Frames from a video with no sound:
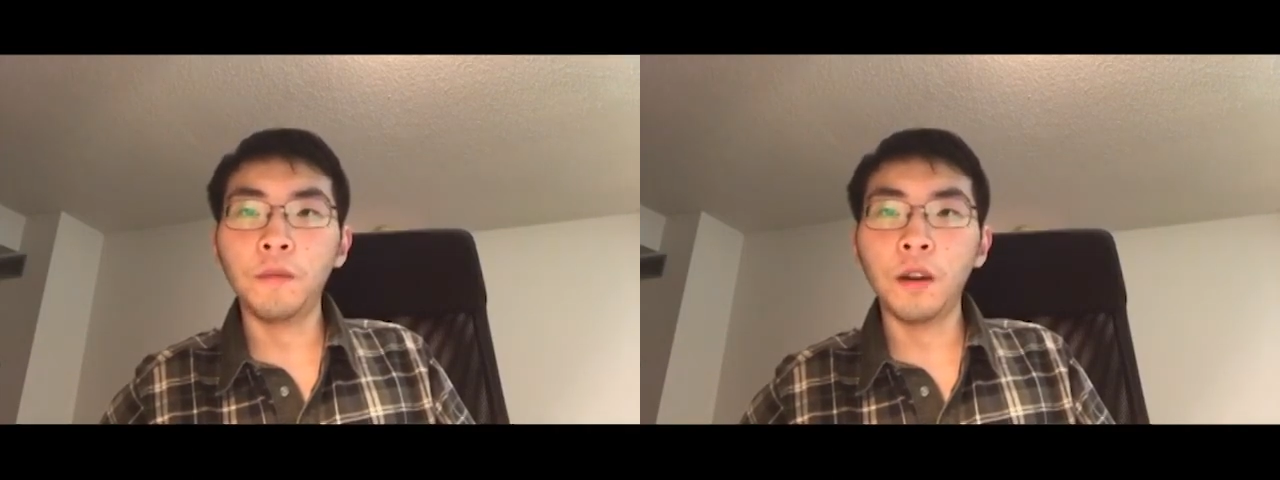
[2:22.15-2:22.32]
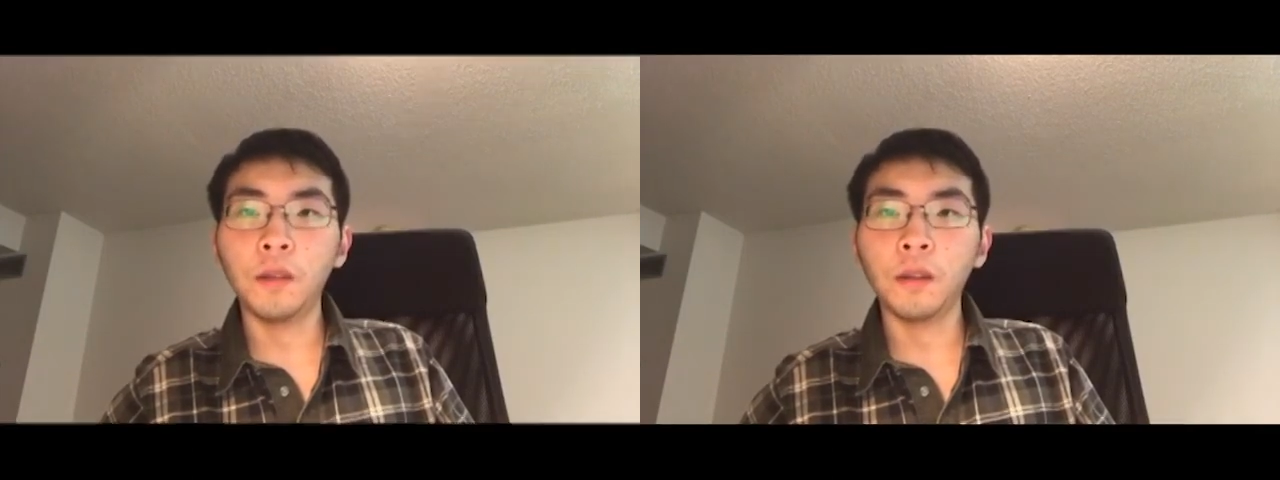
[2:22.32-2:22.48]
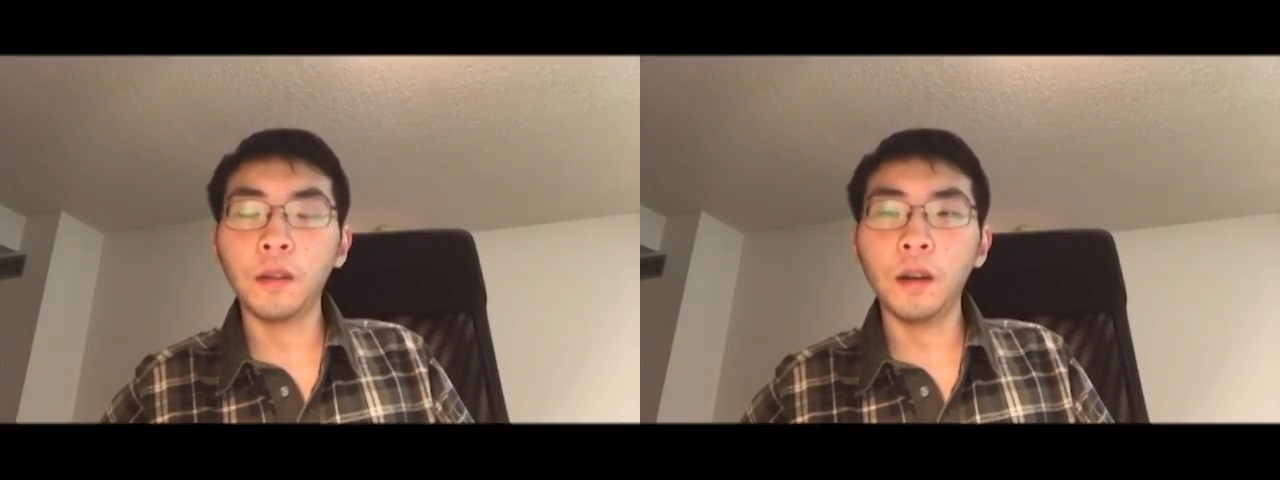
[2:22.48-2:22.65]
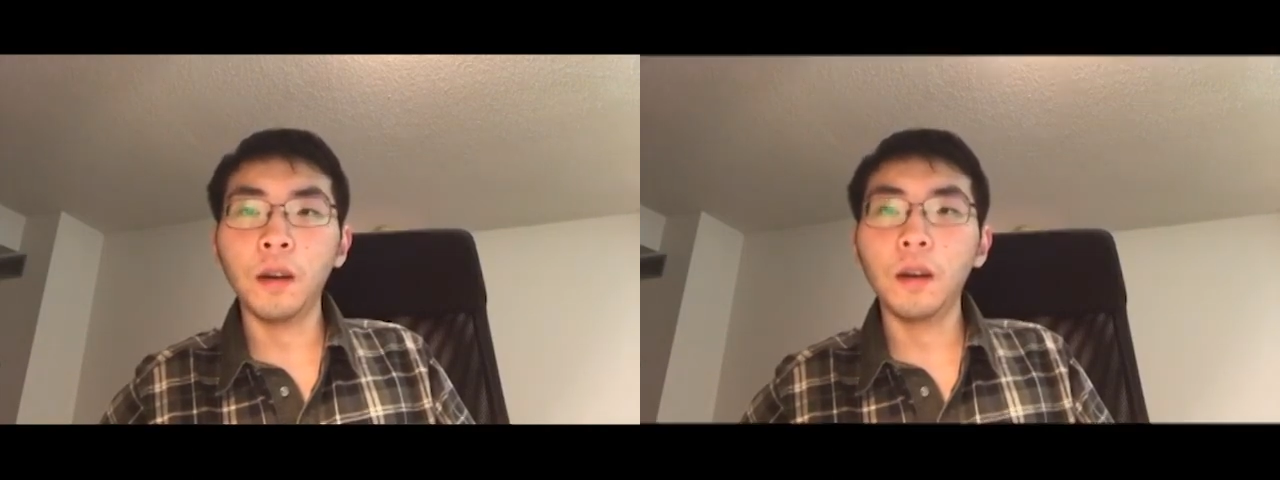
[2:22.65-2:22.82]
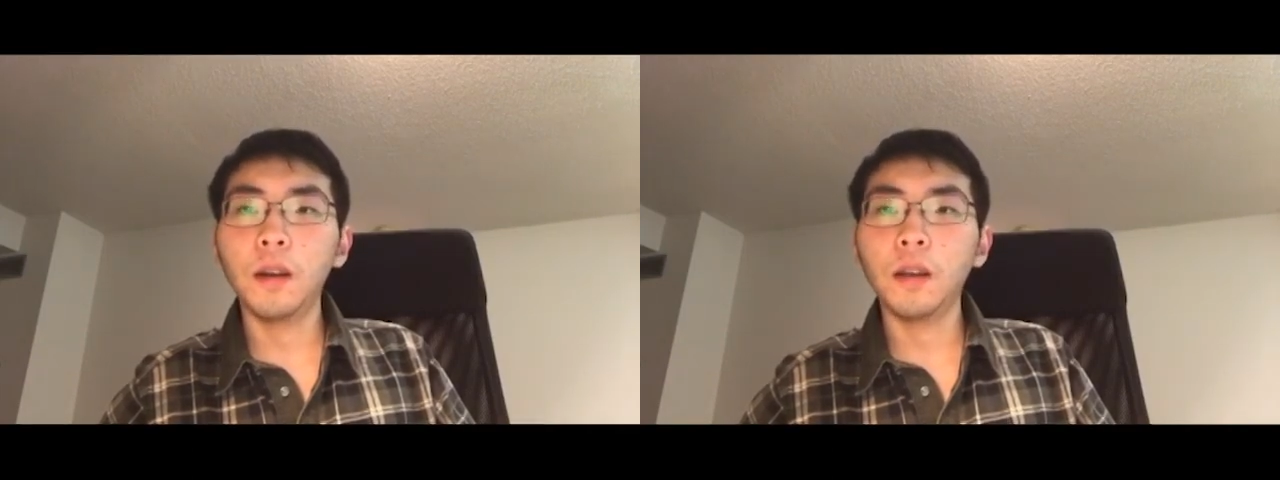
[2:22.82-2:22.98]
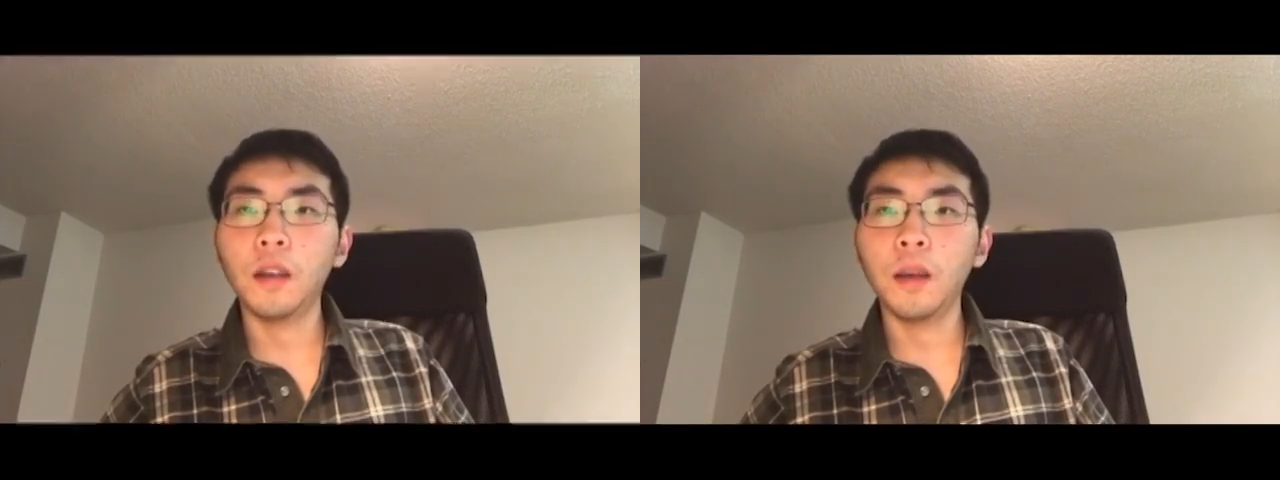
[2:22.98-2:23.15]
from the
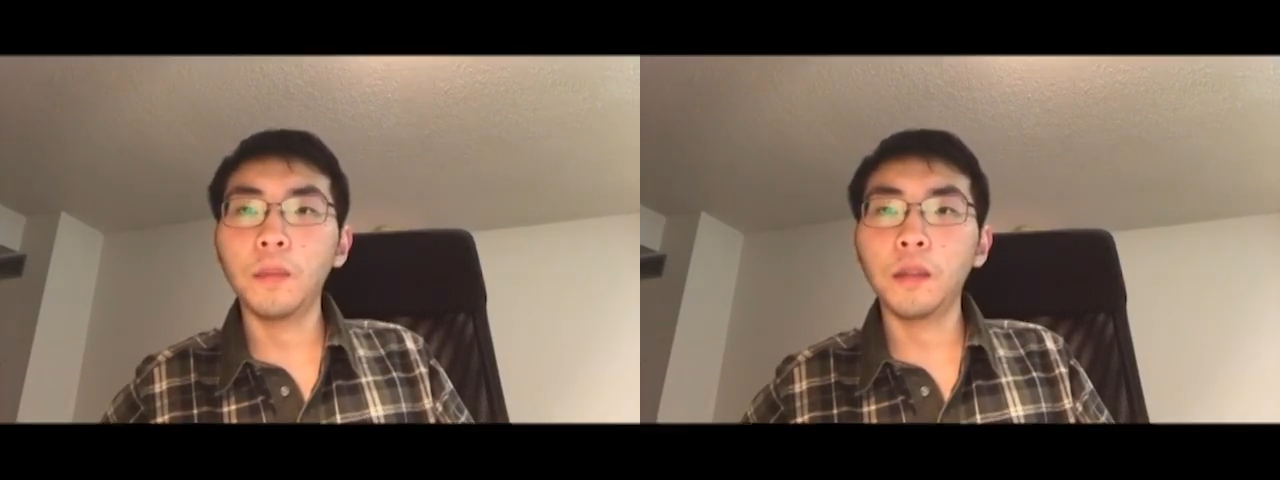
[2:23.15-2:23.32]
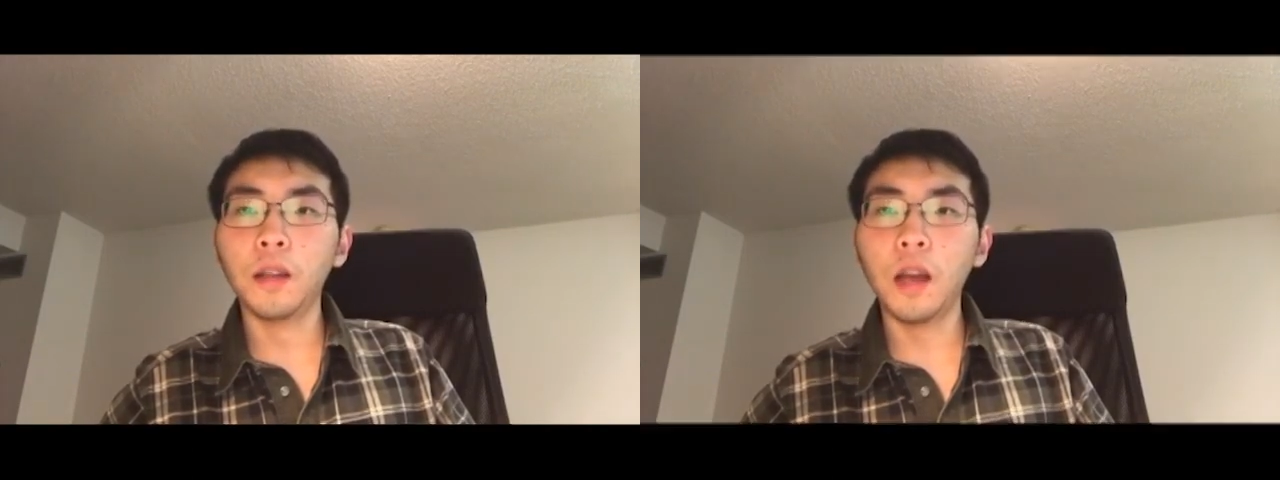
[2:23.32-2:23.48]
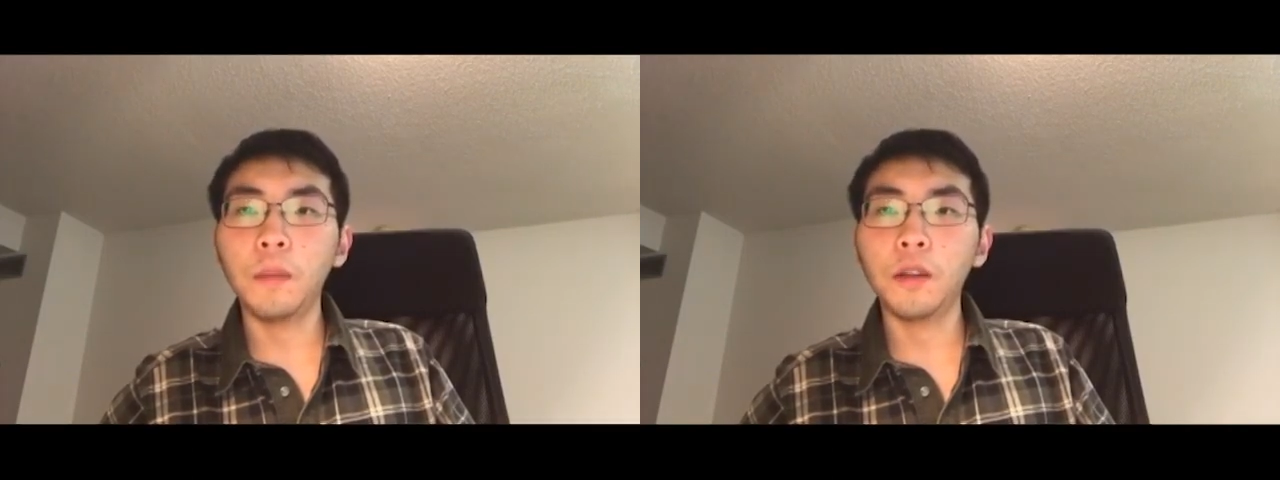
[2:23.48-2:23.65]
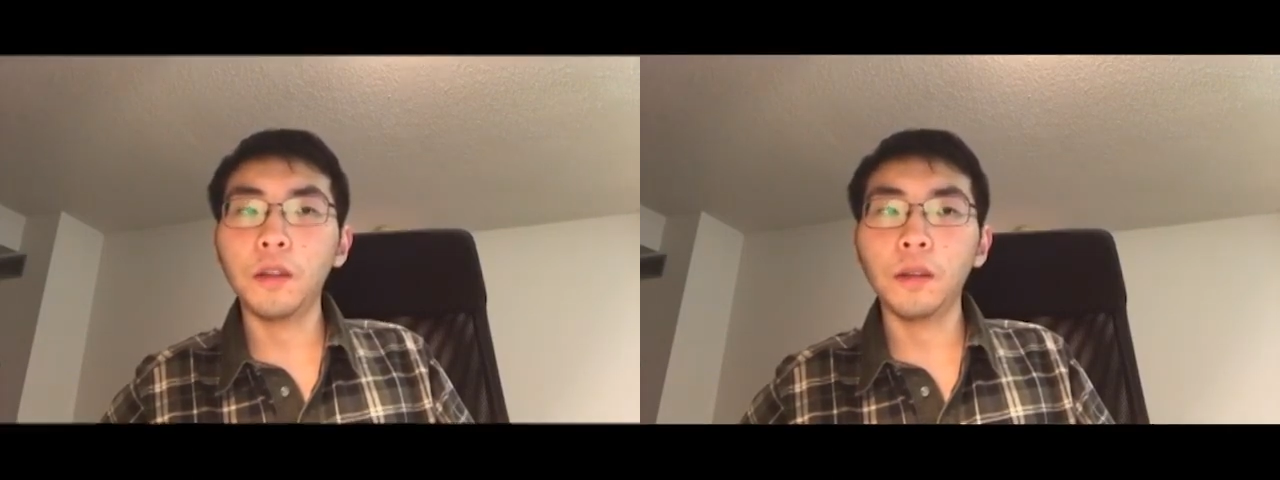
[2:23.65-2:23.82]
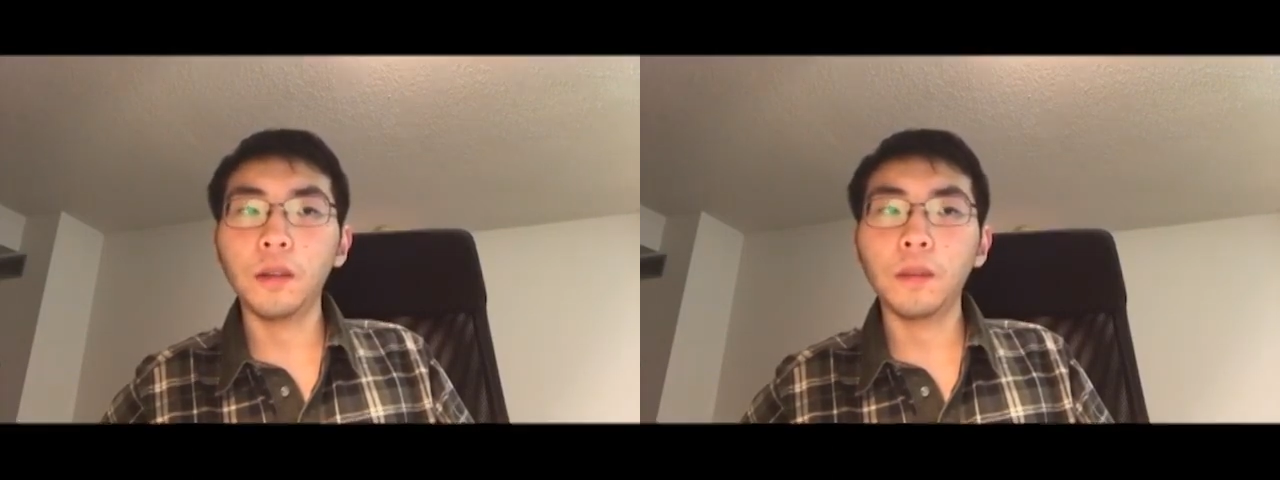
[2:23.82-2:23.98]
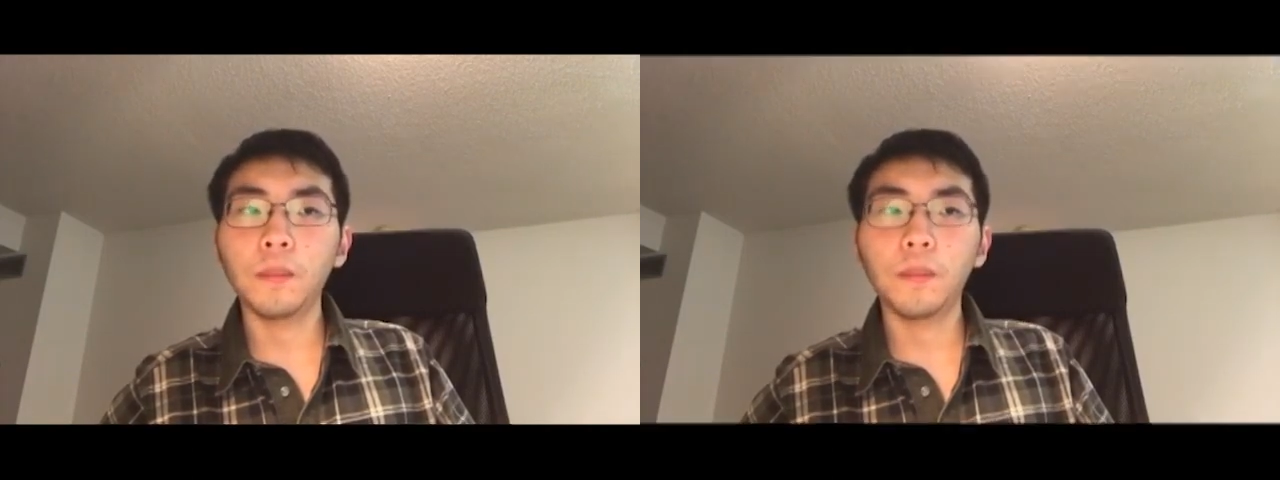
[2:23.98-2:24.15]
game's
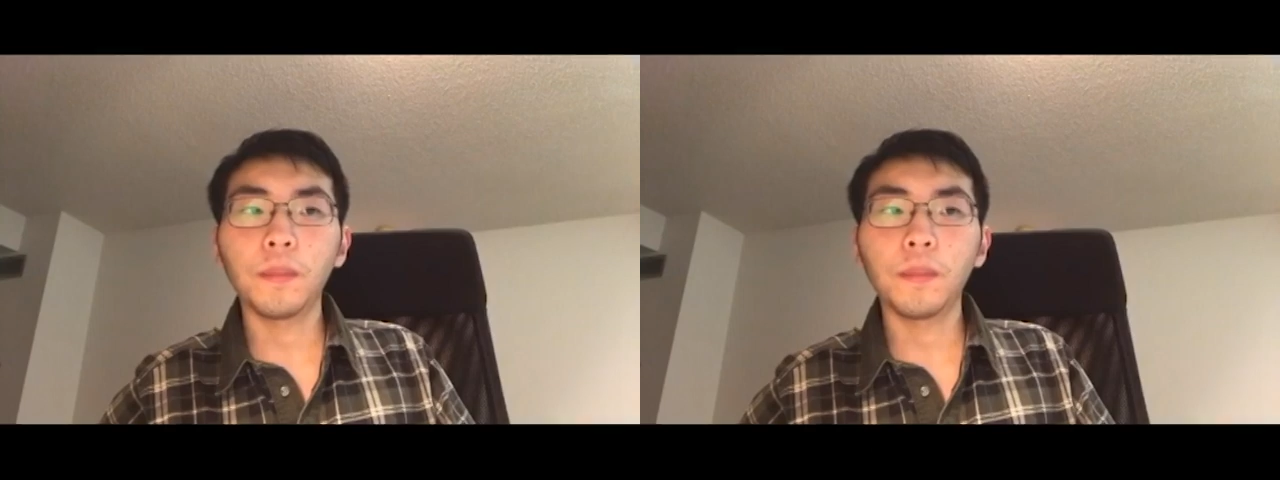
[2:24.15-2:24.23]
Habitats.